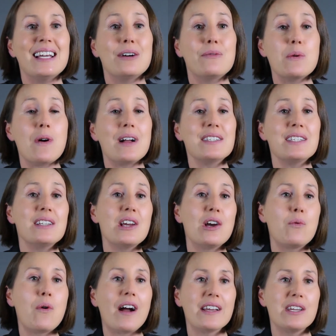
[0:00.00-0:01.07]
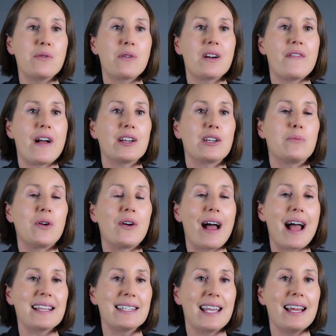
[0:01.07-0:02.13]
We want to know why you are a valuable
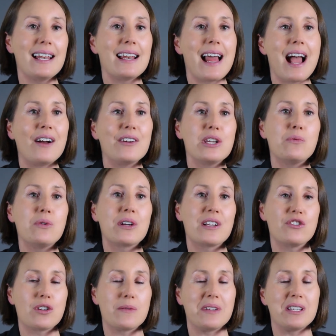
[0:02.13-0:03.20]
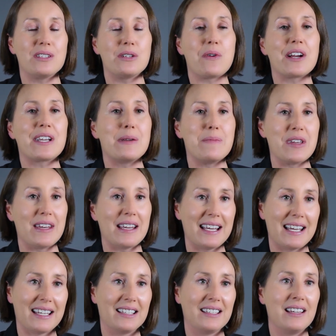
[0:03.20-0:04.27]
asset and how you will contribute to our
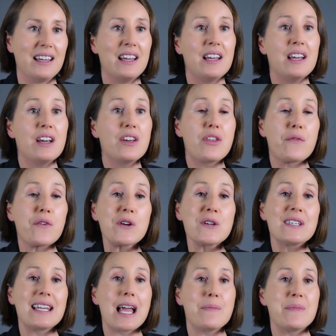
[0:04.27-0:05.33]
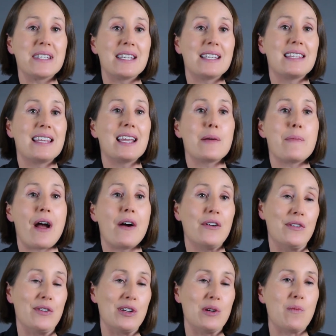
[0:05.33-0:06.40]
community. The first step is to think about
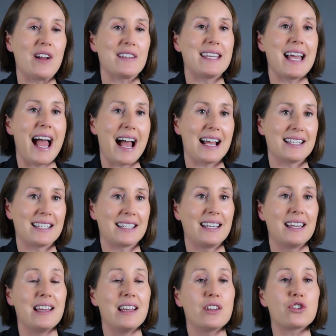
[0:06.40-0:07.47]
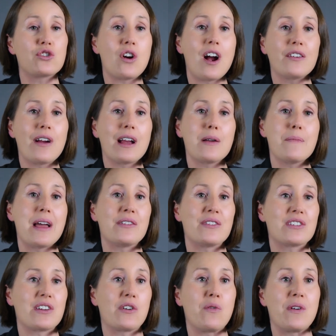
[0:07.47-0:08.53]
who you want to ask. Strong
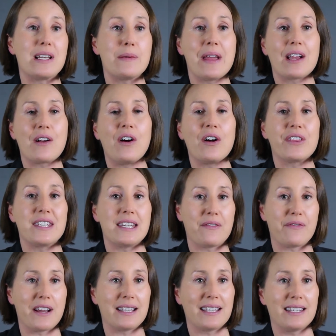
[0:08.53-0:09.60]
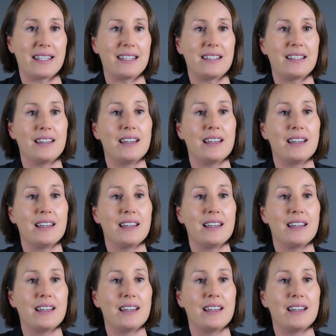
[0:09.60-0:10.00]
recommenders are going to make all the difference.